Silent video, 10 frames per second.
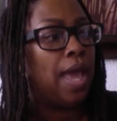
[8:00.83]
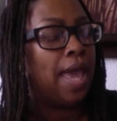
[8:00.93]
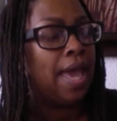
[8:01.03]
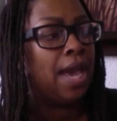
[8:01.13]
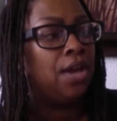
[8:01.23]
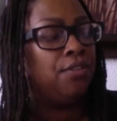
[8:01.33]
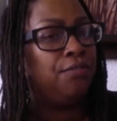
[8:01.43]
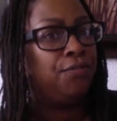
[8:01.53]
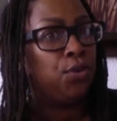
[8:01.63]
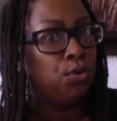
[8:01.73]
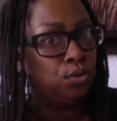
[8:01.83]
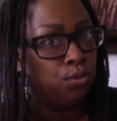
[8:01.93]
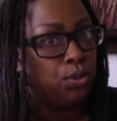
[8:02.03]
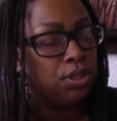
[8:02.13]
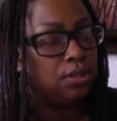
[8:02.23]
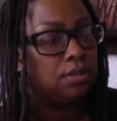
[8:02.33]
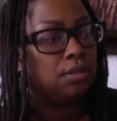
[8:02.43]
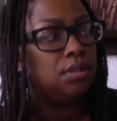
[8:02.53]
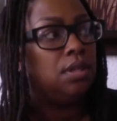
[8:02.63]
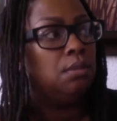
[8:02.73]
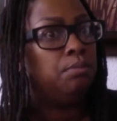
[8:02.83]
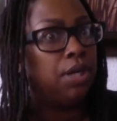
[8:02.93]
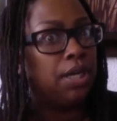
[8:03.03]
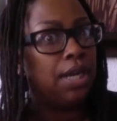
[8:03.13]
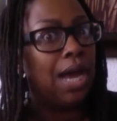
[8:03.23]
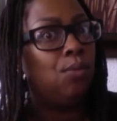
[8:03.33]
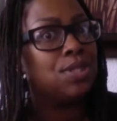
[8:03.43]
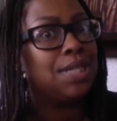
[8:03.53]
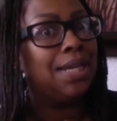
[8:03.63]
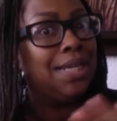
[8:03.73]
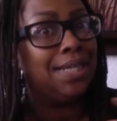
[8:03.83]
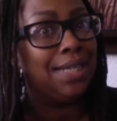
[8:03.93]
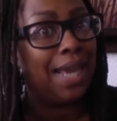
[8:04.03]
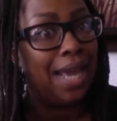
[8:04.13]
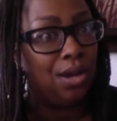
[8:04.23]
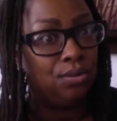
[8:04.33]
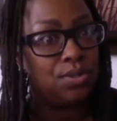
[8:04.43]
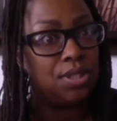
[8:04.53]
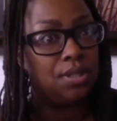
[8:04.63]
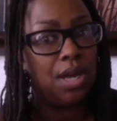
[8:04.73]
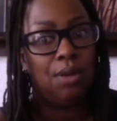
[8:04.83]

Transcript: had food, but I was not eating out.